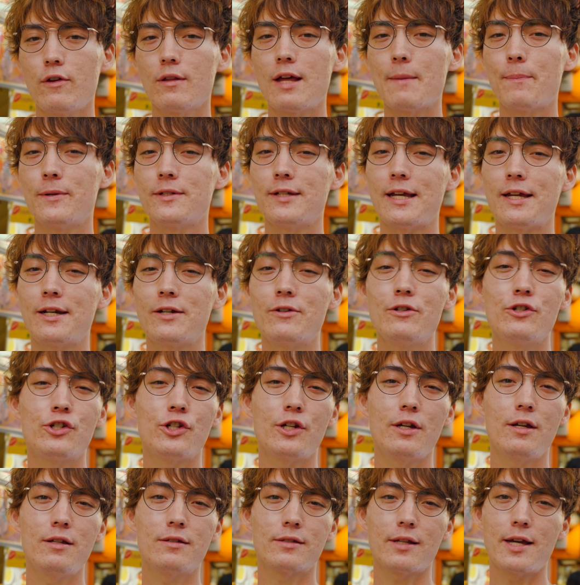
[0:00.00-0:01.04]
If you like potato and
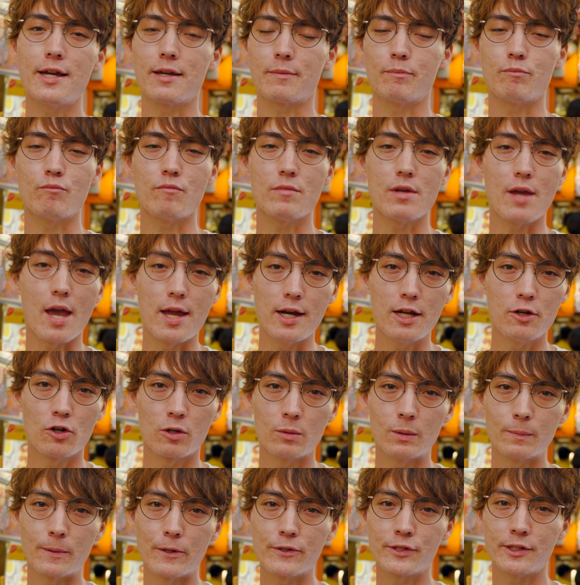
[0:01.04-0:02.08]
cheese like any
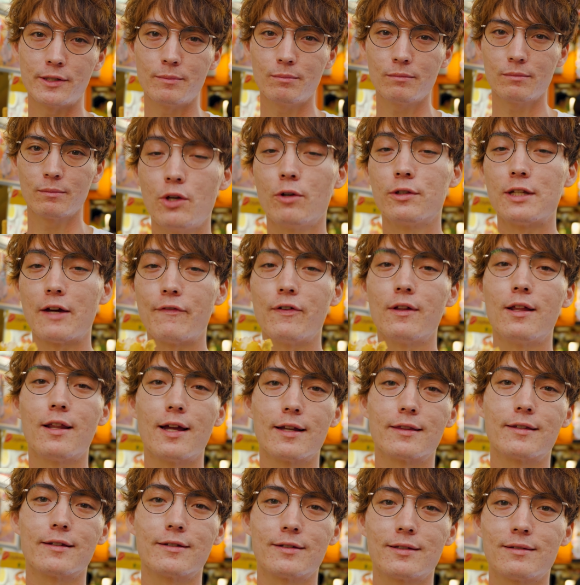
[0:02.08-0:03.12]
normal person, you'll definitely
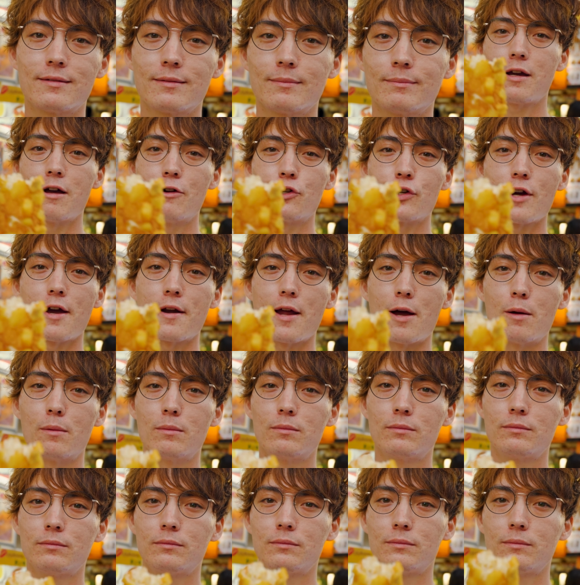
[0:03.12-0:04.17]
like this. Go try it out.